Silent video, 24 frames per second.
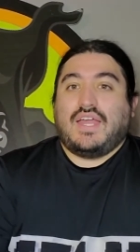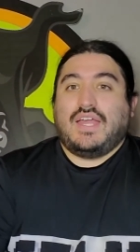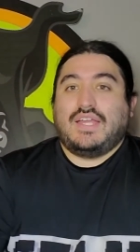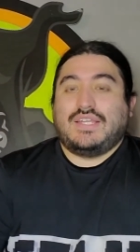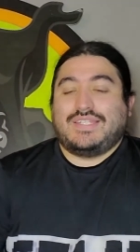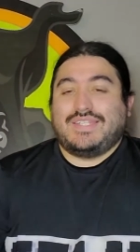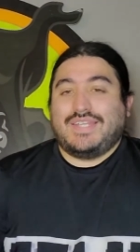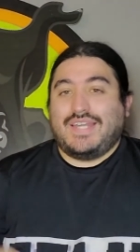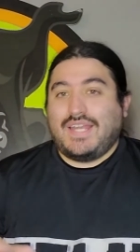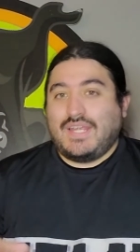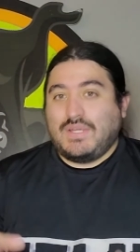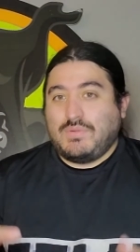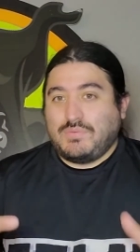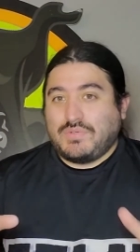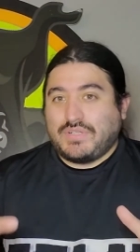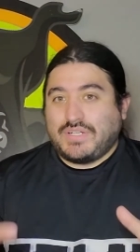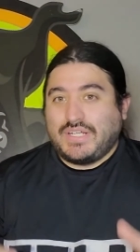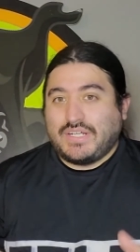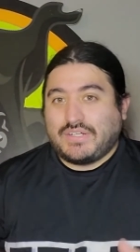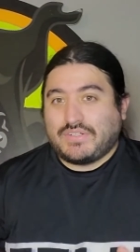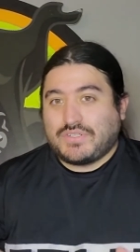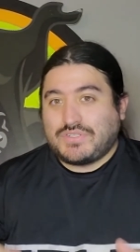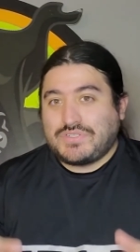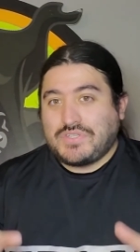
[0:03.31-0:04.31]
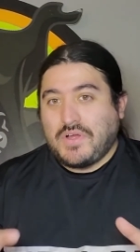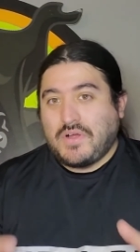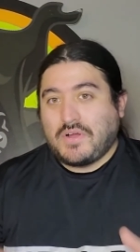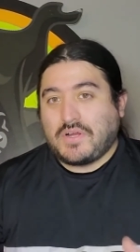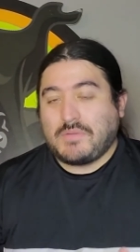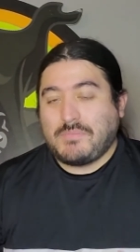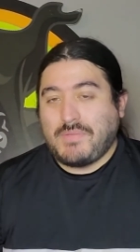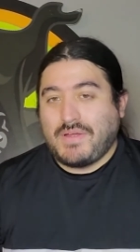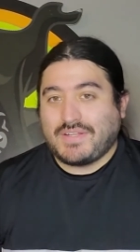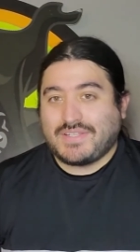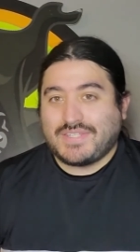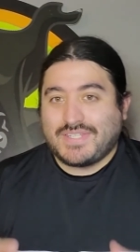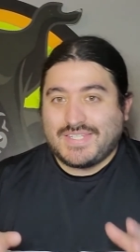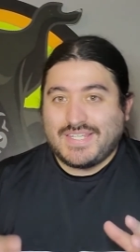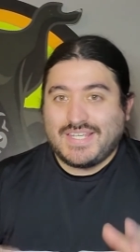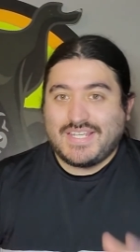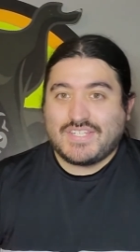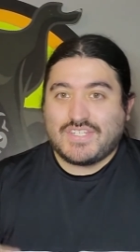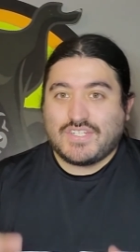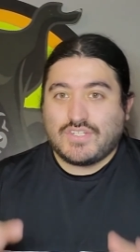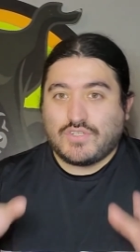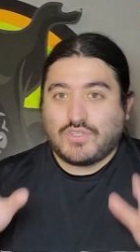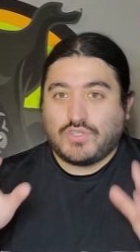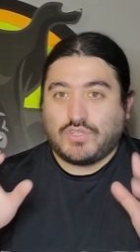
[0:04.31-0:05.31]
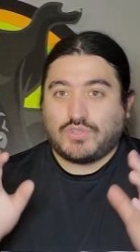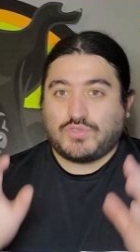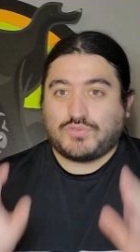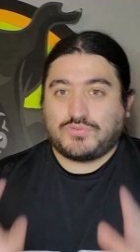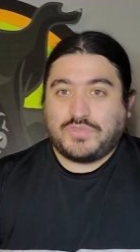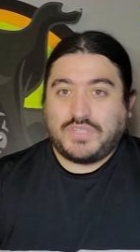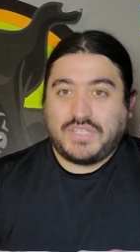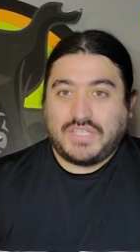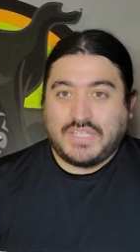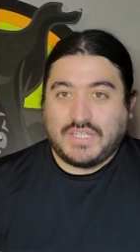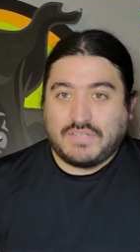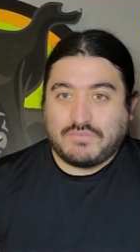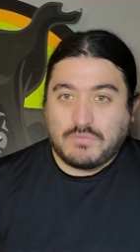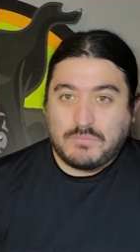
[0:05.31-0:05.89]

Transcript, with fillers: and today we're here to talk about Season 3